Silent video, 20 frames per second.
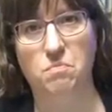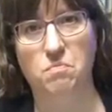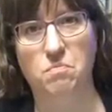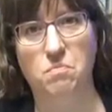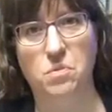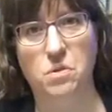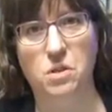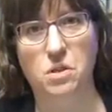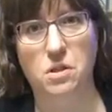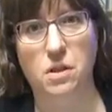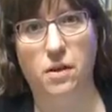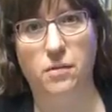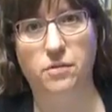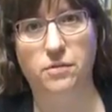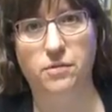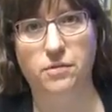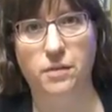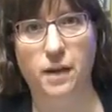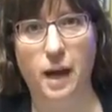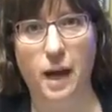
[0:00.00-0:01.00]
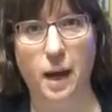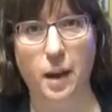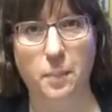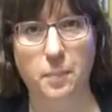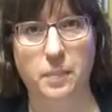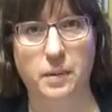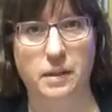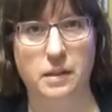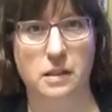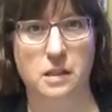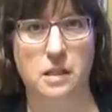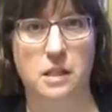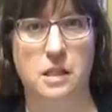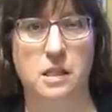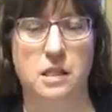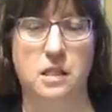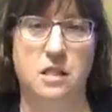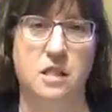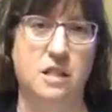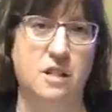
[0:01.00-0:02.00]
stuff
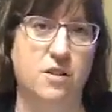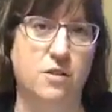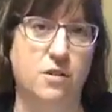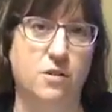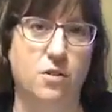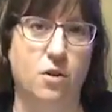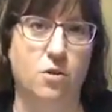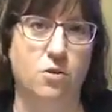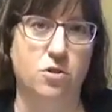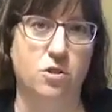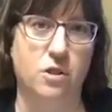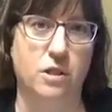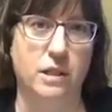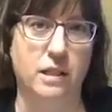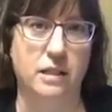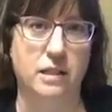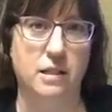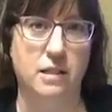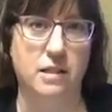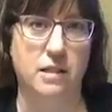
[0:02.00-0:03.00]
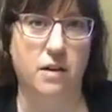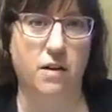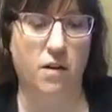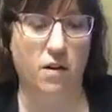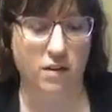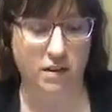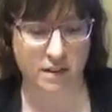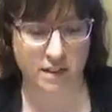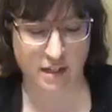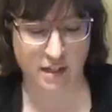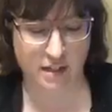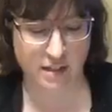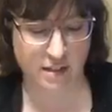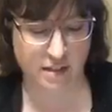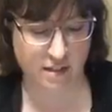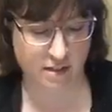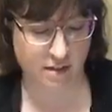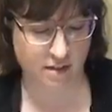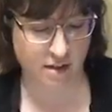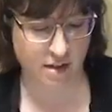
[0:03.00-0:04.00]
happens, you know, the closer you get to the holidays
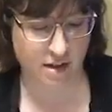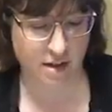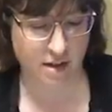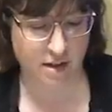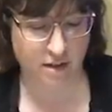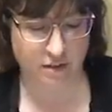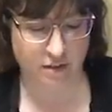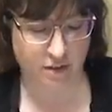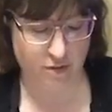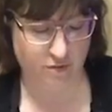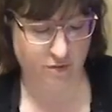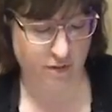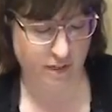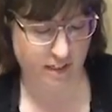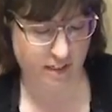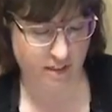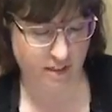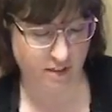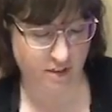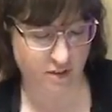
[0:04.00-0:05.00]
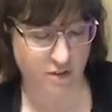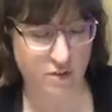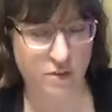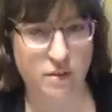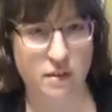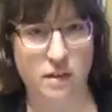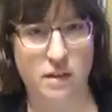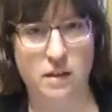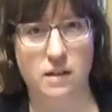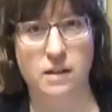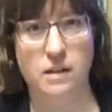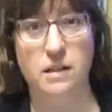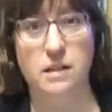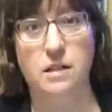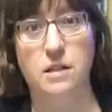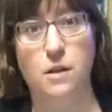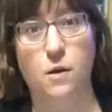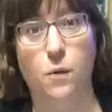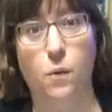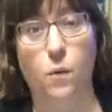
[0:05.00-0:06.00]
and you forget to do
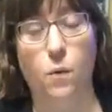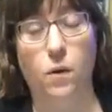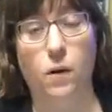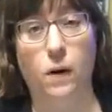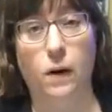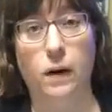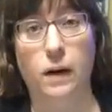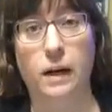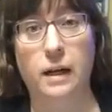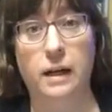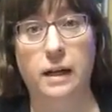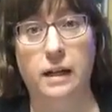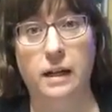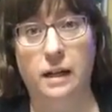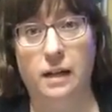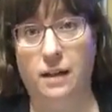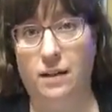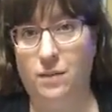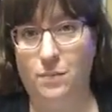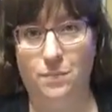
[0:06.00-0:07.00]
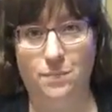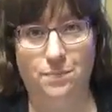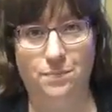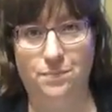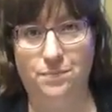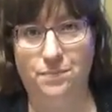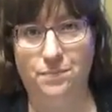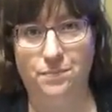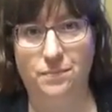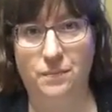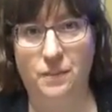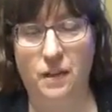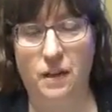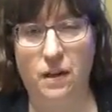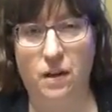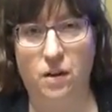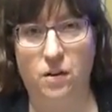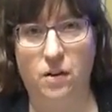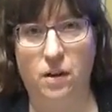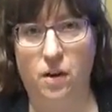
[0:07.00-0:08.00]
things, or
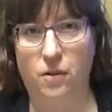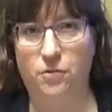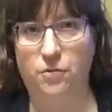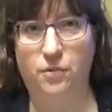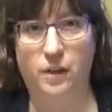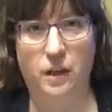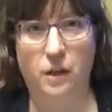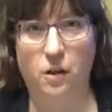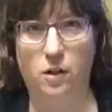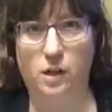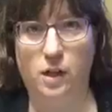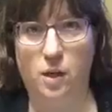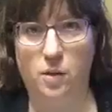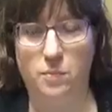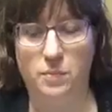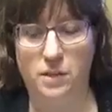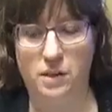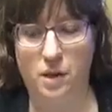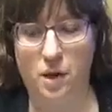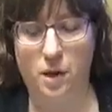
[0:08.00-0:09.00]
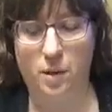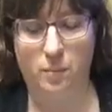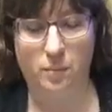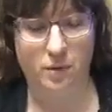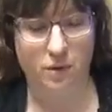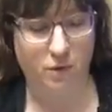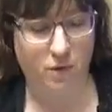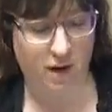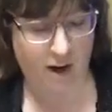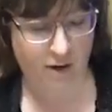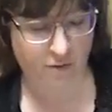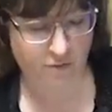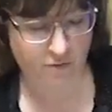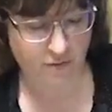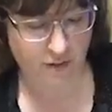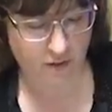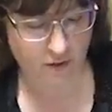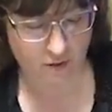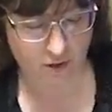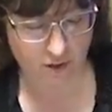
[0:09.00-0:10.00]
a fair comes up, a craft
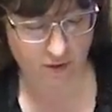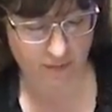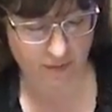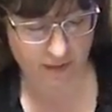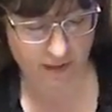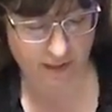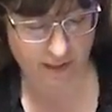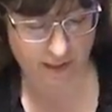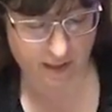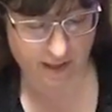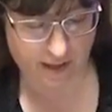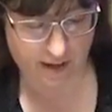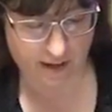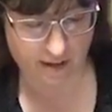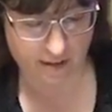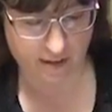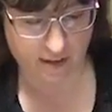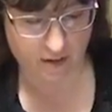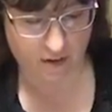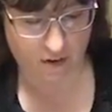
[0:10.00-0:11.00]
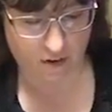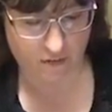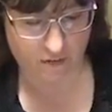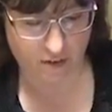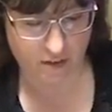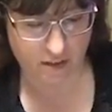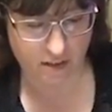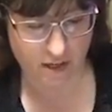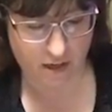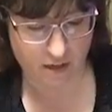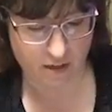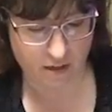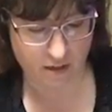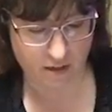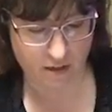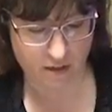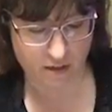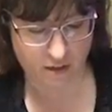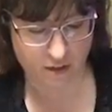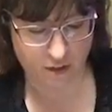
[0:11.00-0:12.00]
fair or something like that, and then all of a sudden
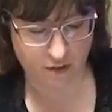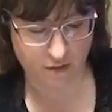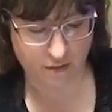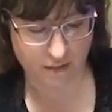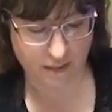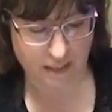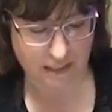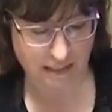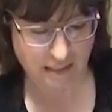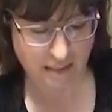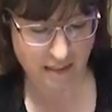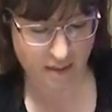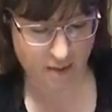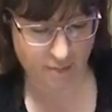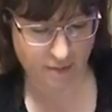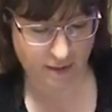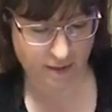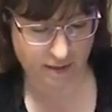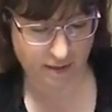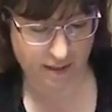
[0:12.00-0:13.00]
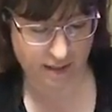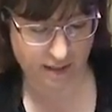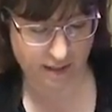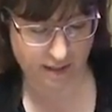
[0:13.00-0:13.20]
you need something like